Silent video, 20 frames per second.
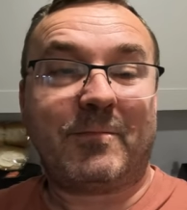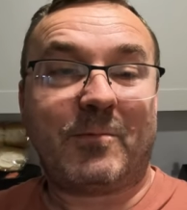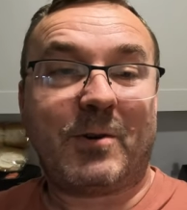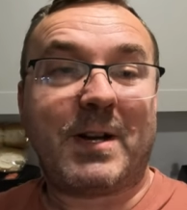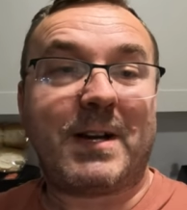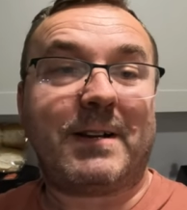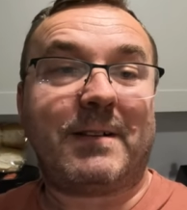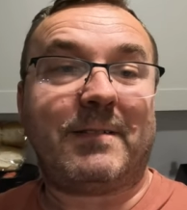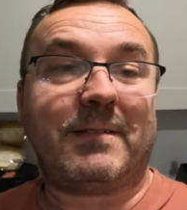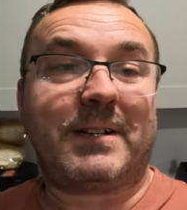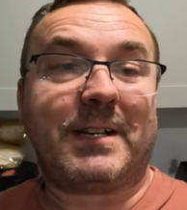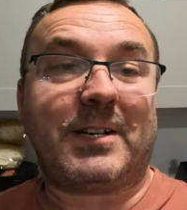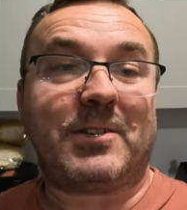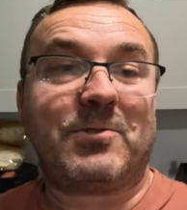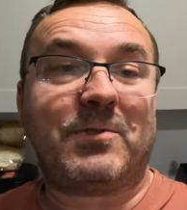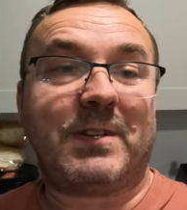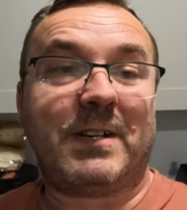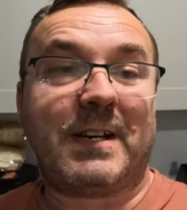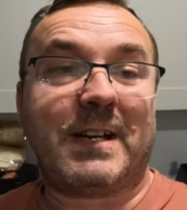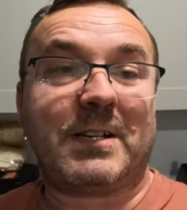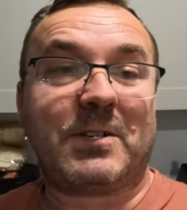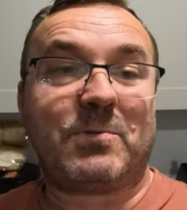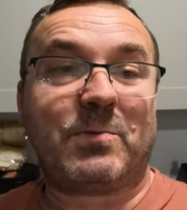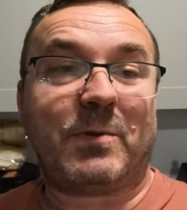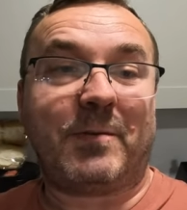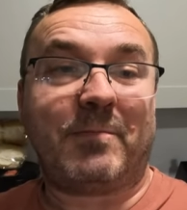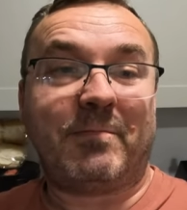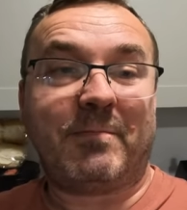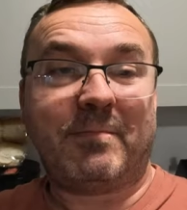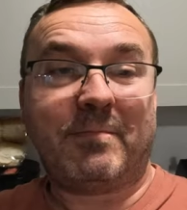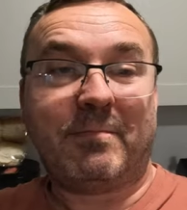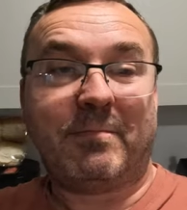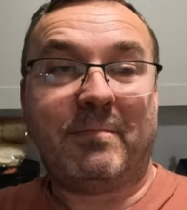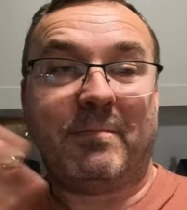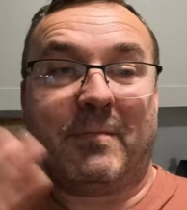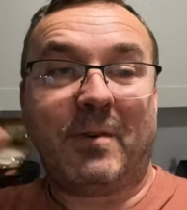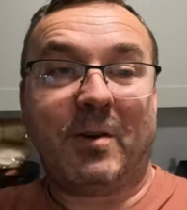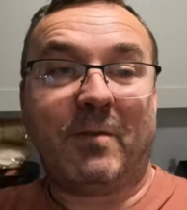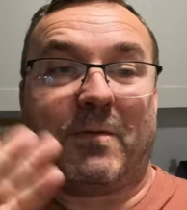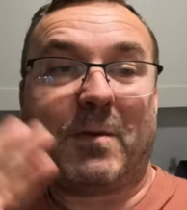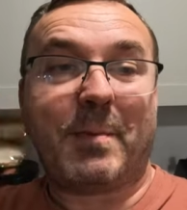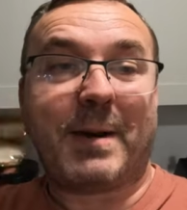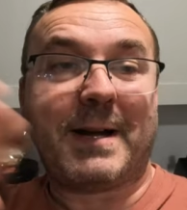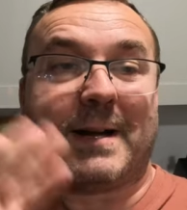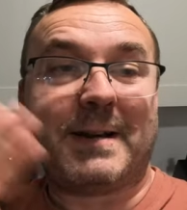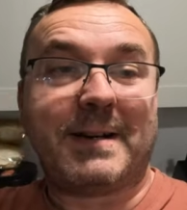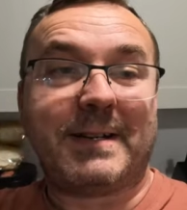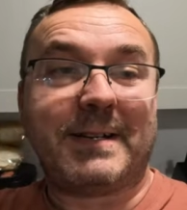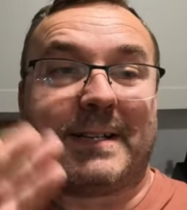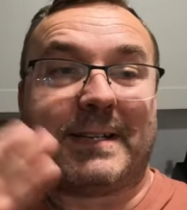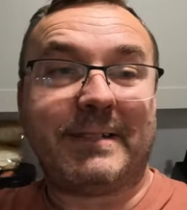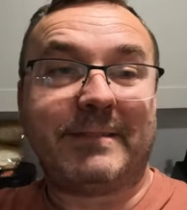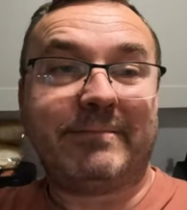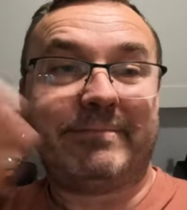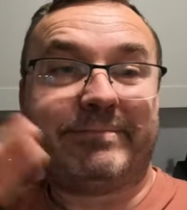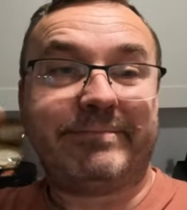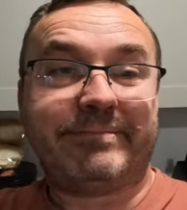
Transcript: Right, catch you in the next one. Love you, bye.